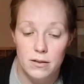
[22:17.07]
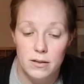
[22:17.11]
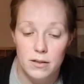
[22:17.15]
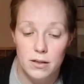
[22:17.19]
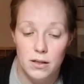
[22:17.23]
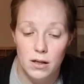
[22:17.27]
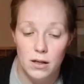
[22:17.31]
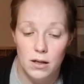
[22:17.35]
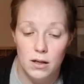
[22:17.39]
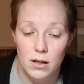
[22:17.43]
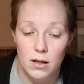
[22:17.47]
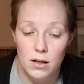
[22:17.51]

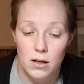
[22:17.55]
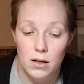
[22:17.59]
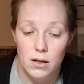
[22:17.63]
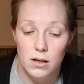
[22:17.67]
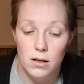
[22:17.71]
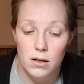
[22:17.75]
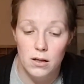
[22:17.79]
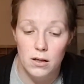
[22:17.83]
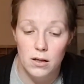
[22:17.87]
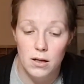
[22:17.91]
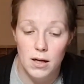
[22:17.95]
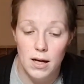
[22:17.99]

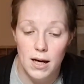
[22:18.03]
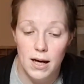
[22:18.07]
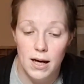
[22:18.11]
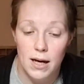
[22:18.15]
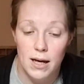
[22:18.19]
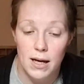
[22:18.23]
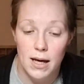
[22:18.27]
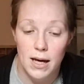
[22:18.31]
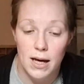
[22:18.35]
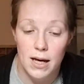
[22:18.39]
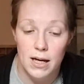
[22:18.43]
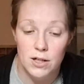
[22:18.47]
I
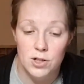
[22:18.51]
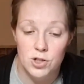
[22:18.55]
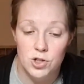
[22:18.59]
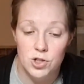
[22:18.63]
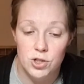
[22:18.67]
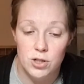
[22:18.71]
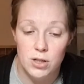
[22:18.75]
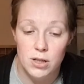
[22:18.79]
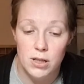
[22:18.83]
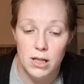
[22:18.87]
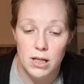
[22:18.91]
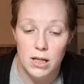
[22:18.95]

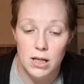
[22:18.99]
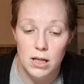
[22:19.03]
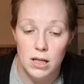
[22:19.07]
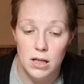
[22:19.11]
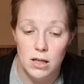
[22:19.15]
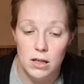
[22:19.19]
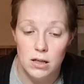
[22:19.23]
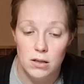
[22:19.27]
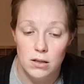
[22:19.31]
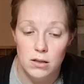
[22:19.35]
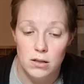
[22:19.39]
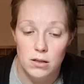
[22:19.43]

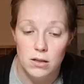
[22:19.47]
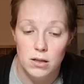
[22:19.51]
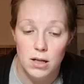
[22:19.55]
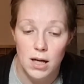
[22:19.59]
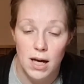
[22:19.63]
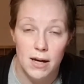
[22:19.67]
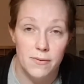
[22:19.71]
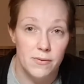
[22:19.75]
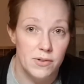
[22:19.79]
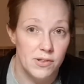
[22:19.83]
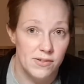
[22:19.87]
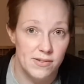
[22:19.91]
actually
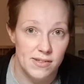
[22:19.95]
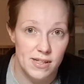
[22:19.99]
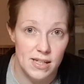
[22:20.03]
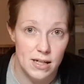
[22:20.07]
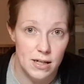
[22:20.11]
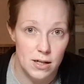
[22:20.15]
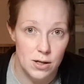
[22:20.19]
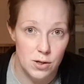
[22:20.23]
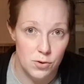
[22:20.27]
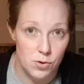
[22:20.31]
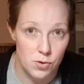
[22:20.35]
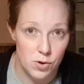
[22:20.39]
haven't
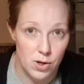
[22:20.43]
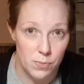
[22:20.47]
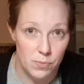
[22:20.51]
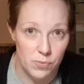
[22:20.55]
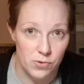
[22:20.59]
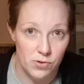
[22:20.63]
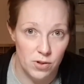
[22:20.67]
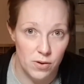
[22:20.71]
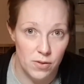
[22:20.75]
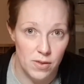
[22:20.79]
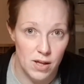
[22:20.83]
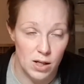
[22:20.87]
seen any
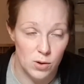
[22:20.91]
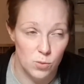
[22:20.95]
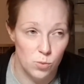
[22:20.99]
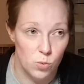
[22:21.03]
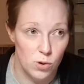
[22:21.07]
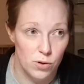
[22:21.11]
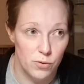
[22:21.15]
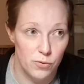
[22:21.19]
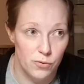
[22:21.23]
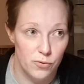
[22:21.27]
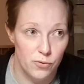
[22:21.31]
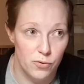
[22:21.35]
thrips on that
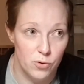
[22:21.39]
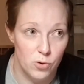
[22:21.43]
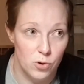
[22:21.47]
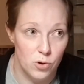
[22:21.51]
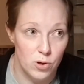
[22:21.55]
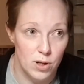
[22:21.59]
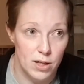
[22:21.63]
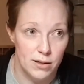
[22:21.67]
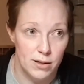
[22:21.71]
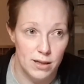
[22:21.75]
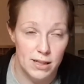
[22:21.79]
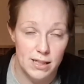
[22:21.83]
one
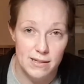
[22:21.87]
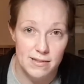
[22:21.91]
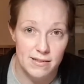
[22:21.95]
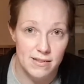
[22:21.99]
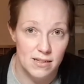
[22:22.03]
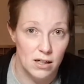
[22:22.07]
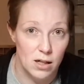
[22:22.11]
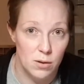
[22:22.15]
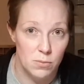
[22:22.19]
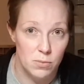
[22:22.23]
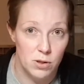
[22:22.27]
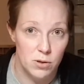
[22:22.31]
for at least
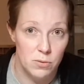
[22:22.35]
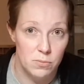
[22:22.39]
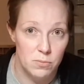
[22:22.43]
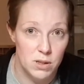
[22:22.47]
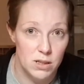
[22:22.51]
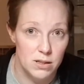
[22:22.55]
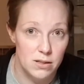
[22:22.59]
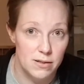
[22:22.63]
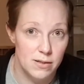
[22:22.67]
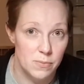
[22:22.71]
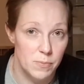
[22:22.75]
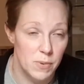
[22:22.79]
a couple of
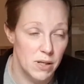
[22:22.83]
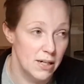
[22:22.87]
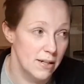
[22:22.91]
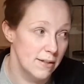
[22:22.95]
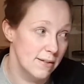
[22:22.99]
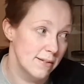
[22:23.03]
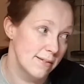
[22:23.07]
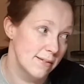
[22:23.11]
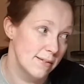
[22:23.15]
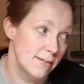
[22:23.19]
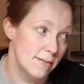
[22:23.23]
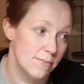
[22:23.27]
months, but
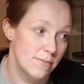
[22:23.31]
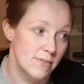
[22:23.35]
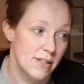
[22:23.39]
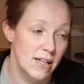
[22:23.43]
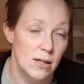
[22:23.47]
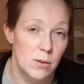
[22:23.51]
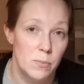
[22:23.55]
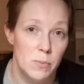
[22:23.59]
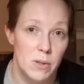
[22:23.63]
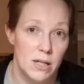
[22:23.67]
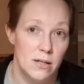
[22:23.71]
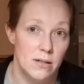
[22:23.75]
it's
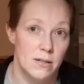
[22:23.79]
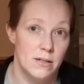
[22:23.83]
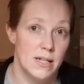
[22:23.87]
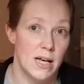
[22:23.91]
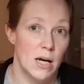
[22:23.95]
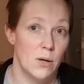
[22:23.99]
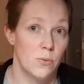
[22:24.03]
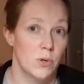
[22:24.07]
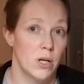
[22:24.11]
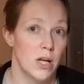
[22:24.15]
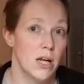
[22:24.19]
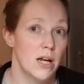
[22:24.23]
still being
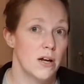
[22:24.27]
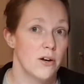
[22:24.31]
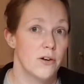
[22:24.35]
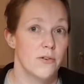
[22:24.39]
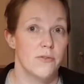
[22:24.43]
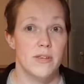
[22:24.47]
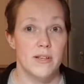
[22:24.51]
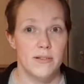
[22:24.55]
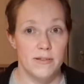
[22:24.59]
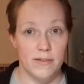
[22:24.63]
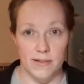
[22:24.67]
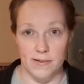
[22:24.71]
done
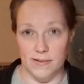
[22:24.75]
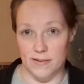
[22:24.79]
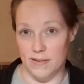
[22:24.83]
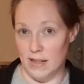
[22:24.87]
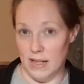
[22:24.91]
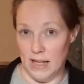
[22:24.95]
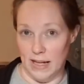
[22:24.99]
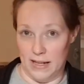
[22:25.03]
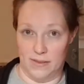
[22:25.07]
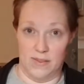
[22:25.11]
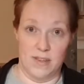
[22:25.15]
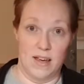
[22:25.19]
here. This is
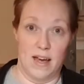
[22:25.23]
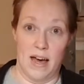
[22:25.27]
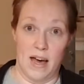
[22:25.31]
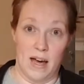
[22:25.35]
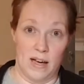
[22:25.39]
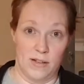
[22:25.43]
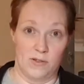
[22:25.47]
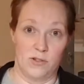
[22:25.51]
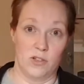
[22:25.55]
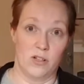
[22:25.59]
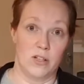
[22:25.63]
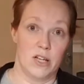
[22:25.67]
like the
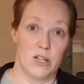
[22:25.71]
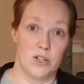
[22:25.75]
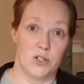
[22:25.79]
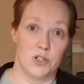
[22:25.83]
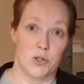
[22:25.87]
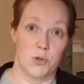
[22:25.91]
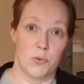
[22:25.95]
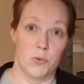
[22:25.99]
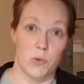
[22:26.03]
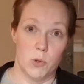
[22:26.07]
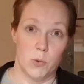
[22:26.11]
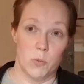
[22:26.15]

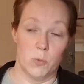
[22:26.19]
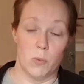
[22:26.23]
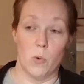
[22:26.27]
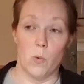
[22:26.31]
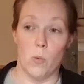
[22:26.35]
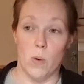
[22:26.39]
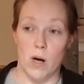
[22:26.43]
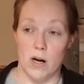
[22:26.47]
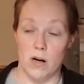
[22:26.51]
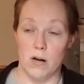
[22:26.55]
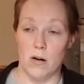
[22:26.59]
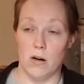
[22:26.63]
isolation room
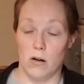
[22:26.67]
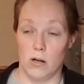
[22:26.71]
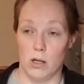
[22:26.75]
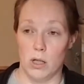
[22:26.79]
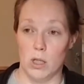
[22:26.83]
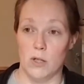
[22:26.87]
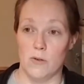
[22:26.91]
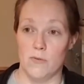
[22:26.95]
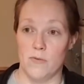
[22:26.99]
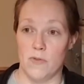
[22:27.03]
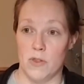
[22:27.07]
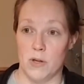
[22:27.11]
where
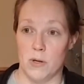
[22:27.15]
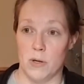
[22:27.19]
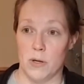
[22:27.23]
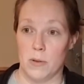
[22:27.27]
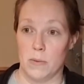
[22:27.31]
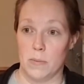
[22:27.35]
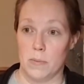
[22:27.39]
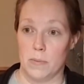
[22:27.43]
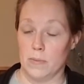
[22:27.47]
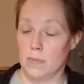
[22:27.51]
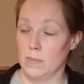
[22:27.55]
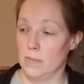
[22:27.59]
all of
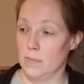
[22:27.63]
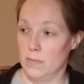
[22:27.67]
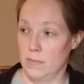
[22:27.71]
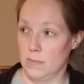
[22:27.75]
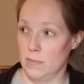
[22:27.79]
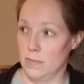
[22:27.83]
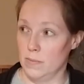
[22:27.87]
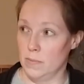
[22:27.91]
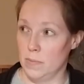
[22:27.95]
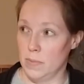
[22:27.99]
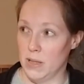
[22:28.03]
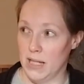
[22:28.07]
the
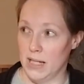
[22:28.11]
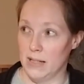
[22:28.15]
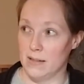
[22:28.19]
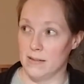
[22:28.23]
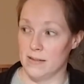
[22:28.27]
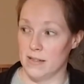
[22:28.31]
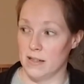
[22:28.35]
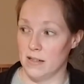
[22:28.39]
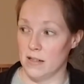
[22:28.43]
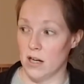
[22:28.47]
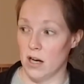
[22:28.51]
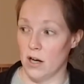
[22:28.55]

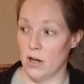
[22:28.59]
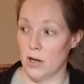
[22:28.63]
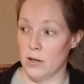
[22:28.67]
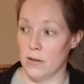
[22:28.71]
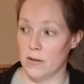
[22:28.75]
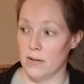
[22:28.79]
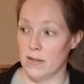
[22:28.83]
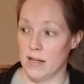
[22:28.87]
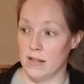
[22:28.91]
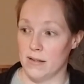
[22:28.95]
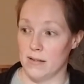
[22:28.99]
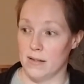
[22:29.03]
plants that
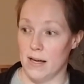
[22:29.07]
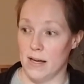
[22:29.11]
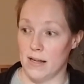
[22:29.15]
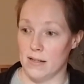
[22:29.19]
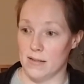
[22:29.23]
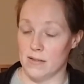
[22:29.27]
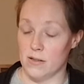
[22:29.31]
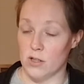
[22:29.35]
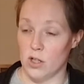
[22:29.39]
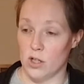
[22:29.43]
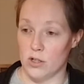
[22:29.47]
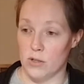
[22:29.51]

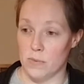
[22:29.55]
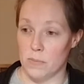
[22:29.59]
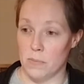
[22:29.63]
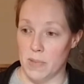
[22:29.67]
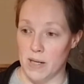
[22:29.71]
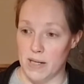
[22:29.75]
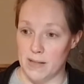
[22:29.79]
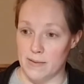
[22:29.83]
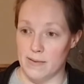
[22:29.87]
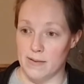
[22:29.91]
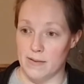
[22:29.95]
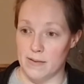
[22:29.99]
has gotten
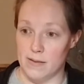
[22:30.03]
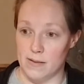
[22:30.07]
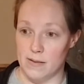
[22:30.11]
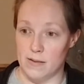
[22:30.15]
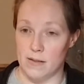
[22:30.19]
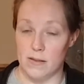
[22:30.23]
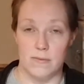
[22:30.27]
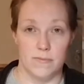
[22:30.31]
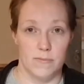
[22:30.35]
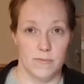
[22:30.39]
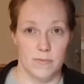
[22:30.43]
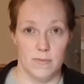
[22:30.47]

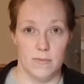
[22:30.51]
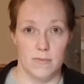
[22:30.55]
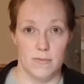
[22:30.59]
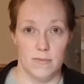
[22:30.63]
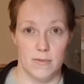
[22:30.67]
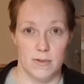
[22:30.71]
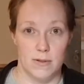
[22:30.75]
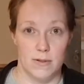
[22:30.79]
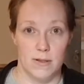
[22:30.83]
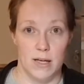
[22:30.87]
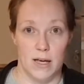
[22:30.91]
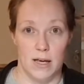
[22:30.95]
pests
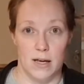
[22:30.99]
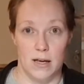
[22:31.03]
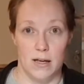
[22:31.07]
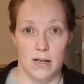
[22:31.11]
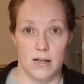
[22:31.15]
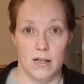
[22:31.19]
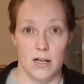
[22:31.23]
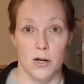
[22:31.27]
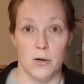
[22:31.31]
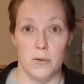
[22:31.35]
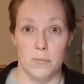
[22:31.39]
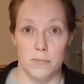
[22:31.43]

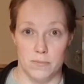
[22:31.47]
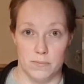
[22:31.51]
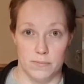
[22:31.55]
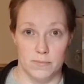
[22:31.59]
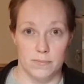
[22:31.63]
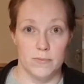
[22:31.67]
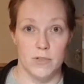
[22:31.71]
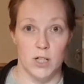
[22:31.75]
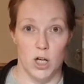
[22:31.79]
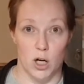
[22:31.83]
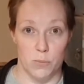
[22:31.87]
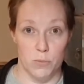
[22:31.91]

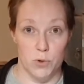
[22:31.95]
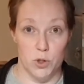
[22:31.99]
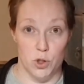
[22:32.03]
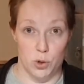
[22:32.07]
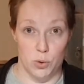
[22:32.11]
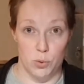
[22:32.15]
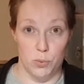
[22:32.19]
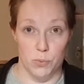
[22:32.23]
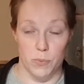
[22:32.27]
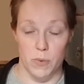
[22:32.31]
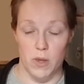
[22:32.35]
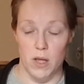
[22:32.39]
come
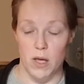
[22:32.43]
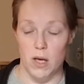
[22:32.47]
to.